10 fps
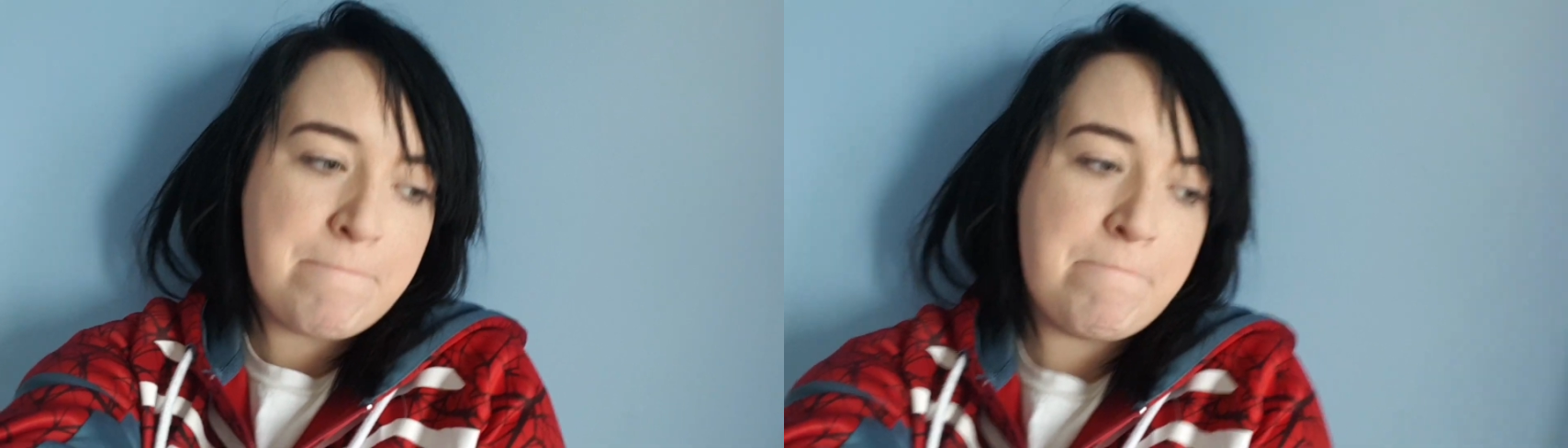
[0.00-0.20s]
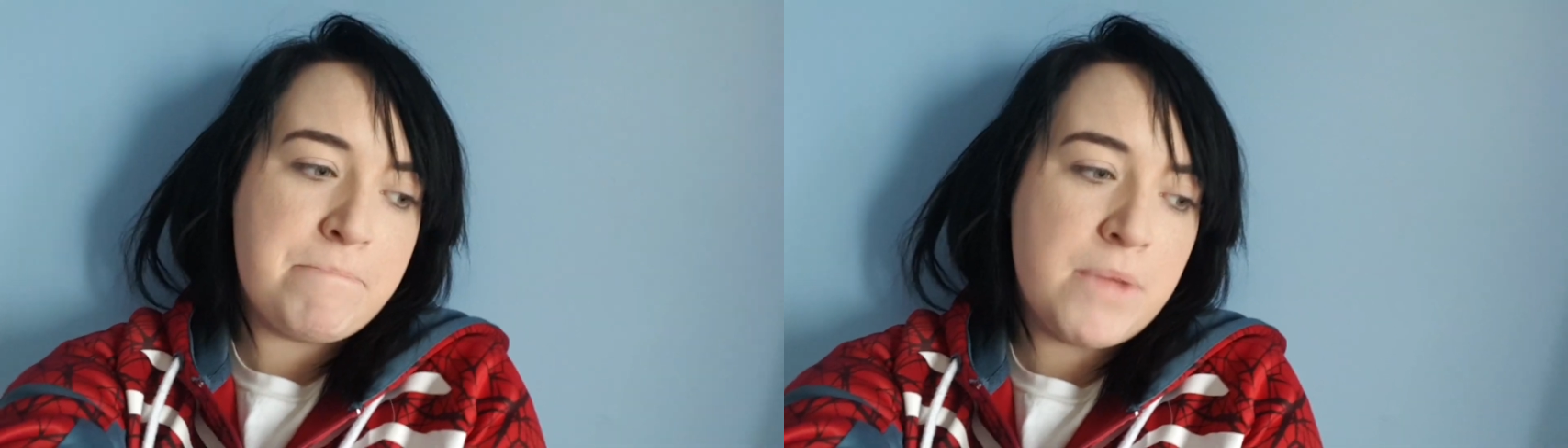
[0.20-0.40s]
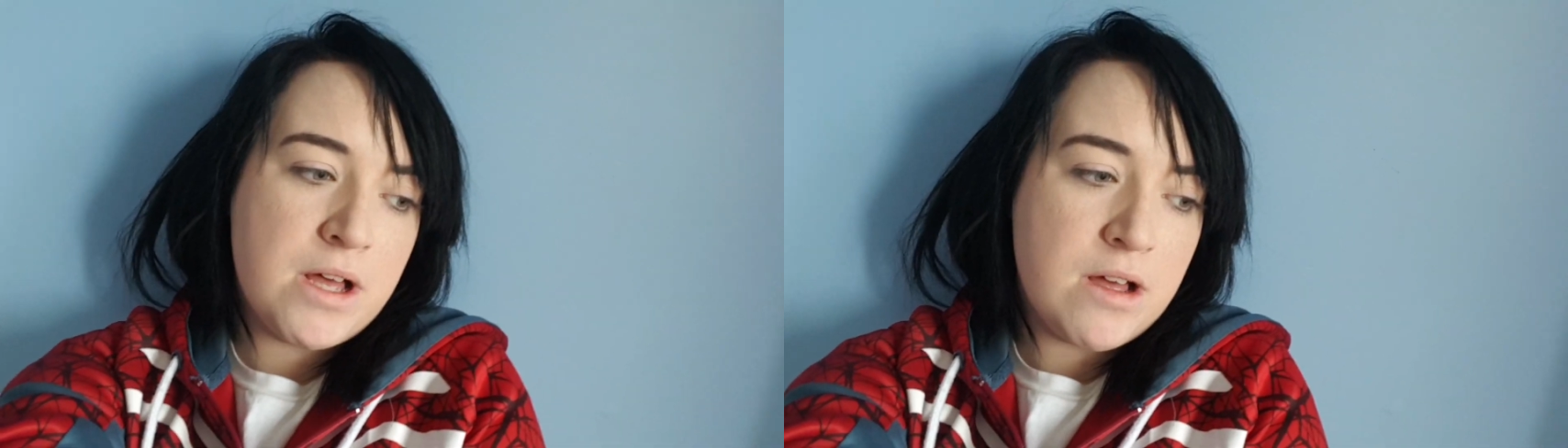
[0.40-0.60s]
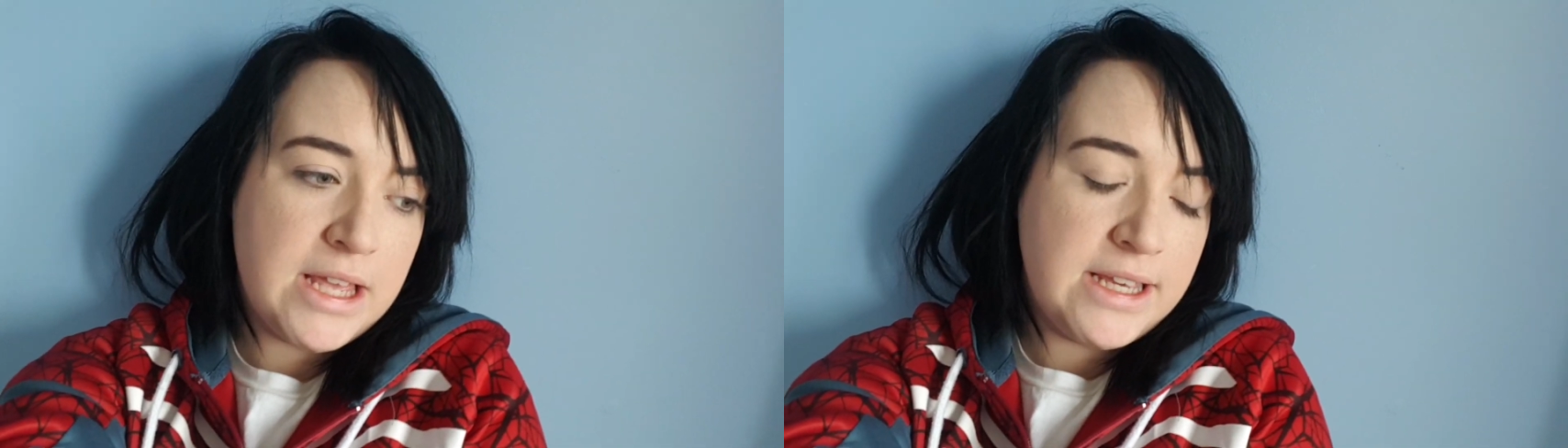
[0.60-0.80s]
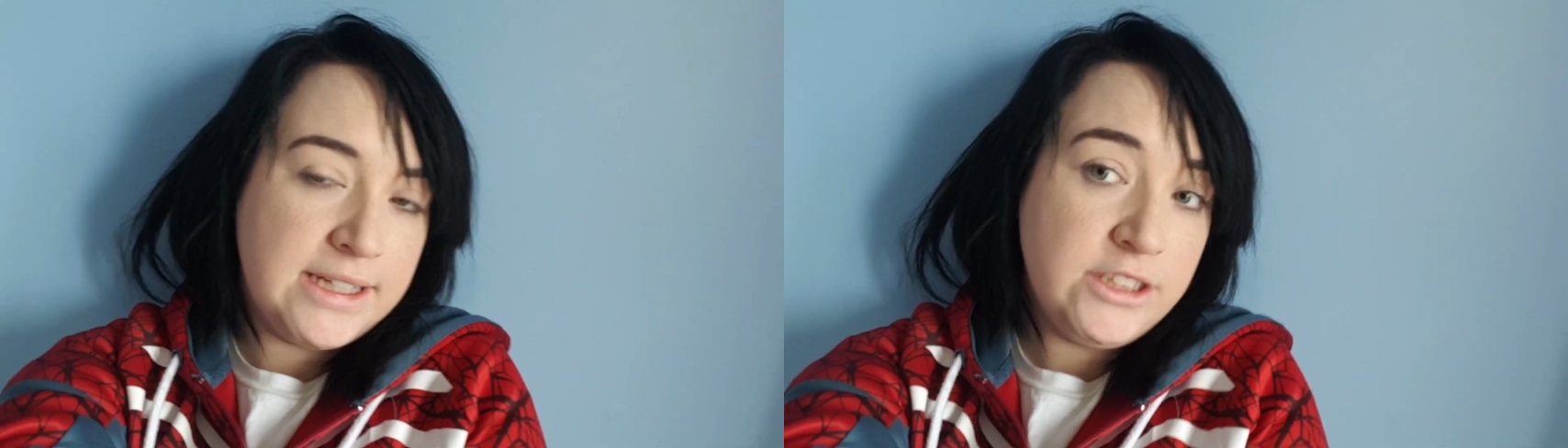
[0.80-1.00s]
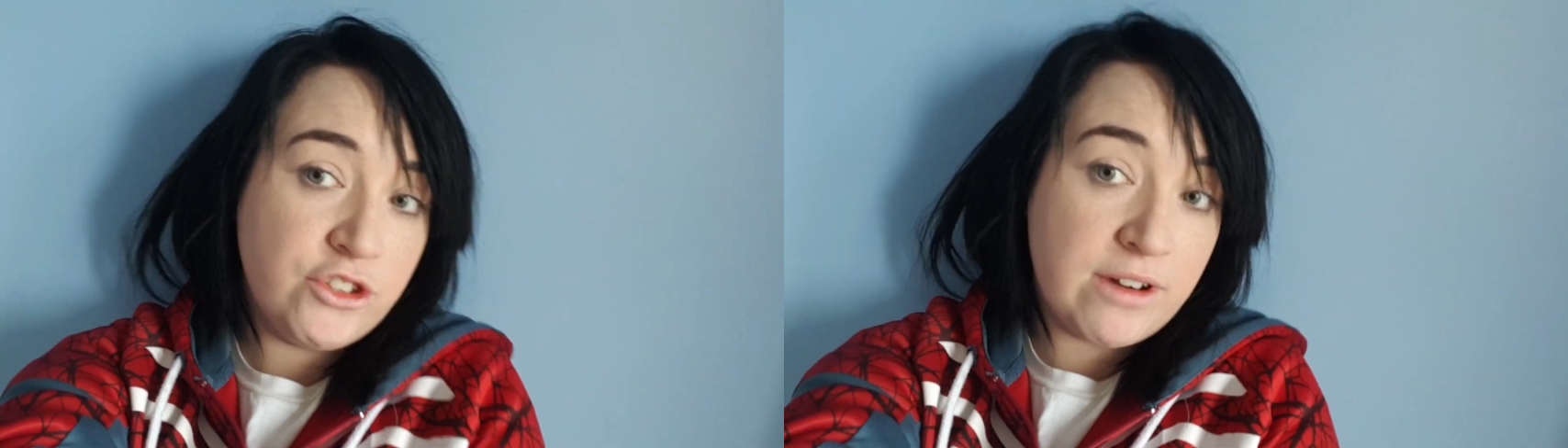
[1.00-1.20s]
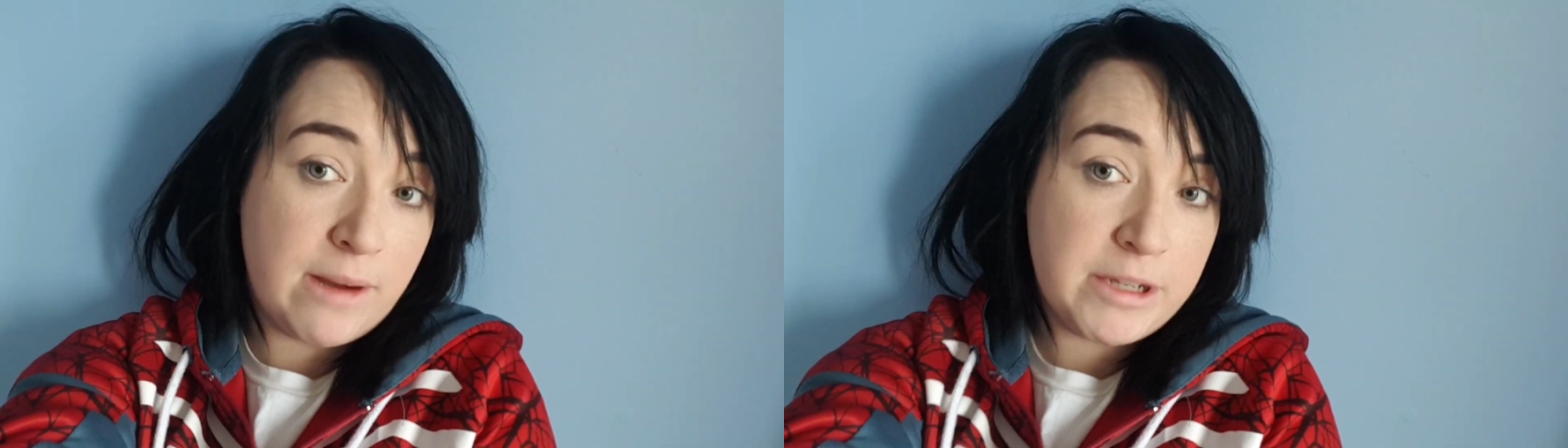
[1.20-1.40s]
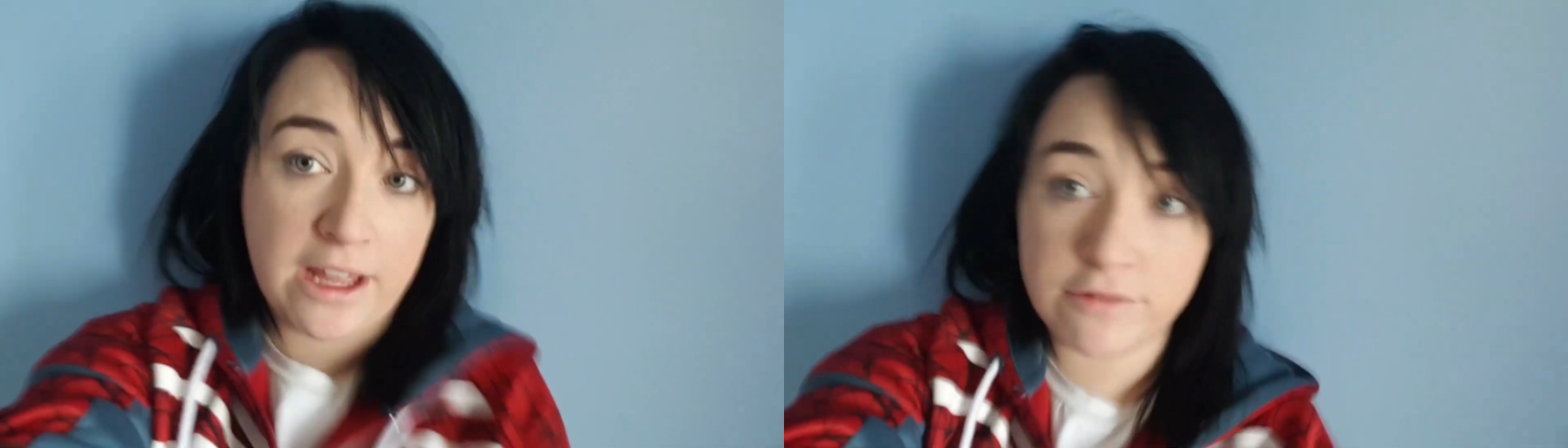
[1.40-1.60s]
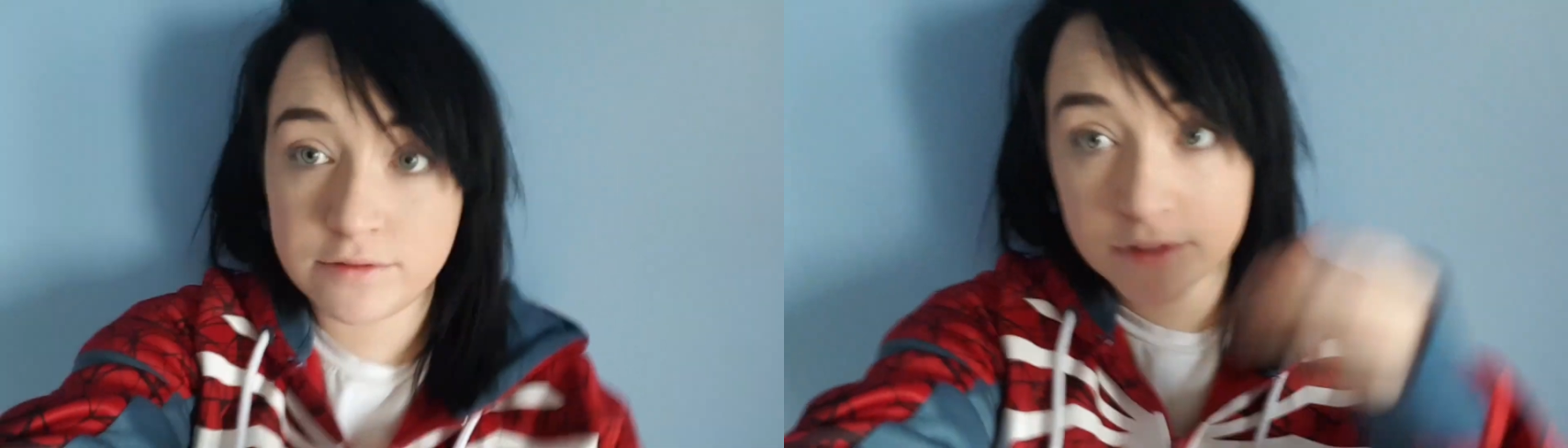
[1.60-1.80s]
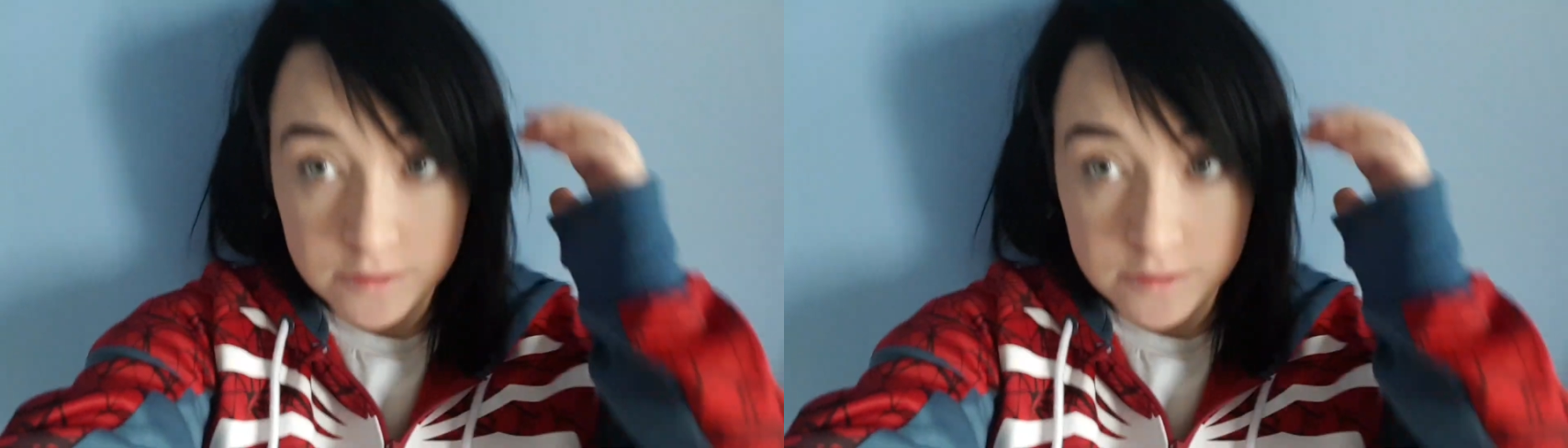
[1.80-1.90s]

my Instagram account,